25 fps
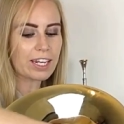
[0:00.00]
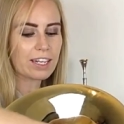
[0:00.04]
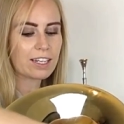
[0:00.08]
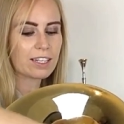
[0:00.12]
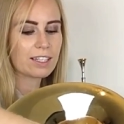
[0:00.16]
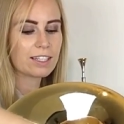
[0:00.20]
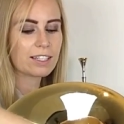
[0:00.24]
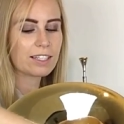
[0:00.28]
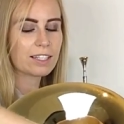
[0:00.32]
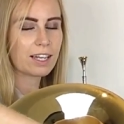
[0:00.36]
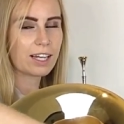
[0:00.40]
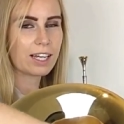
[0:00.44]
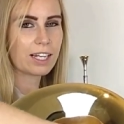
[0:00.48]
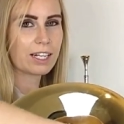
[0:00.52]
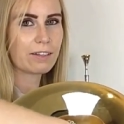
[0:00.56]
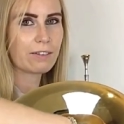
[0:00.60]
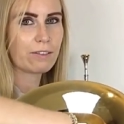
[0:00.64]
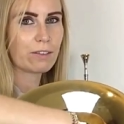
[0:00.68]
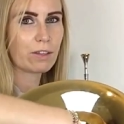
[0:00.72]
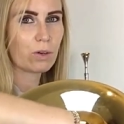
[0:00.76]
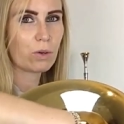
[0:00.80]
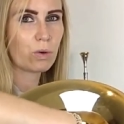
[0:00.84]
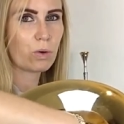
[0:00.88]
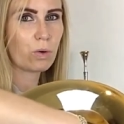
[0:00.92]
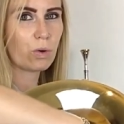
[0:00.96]
inside of
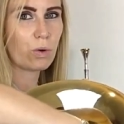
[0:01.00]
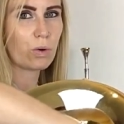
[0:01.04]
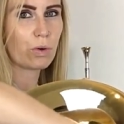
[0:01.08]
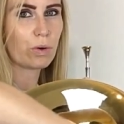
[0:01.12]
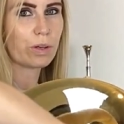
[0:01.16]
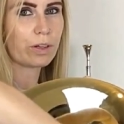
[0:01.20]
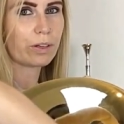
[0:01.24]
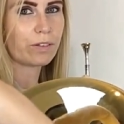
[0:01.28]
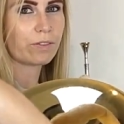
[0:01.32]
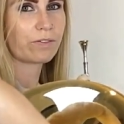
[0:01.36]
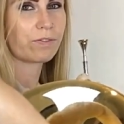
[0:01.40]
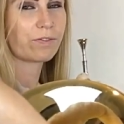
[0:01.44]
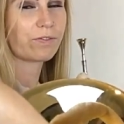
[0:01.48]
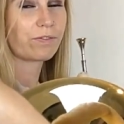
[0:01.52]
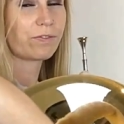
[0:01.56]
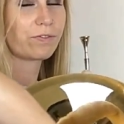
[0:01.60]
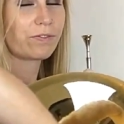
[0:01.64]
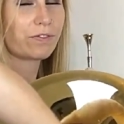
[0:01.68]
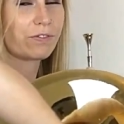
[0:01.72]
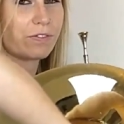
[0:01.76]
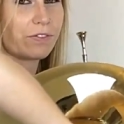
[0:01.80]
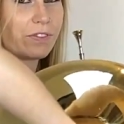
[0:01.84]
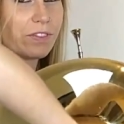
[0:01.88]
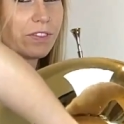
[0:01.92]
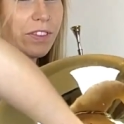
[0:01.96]
the horn,
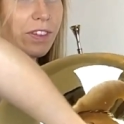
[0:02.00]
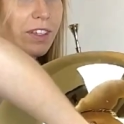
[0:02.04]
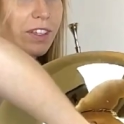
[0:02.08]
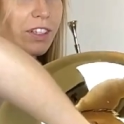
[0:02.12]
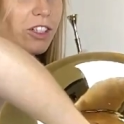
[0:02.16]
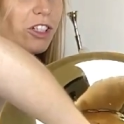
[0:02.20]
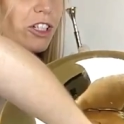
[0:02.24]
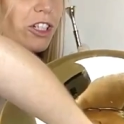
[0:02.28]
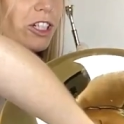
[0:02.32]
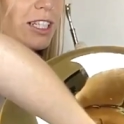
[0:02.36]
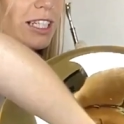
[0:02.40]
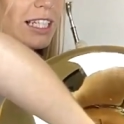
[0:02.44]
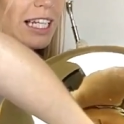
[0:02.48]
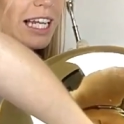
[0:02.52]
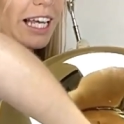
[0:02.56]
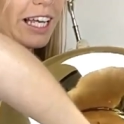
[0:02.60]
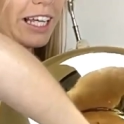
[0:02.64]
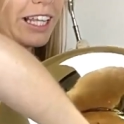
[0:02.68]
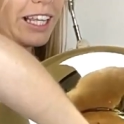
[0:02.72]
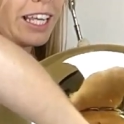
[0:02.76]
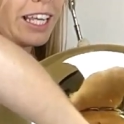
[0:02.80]
just like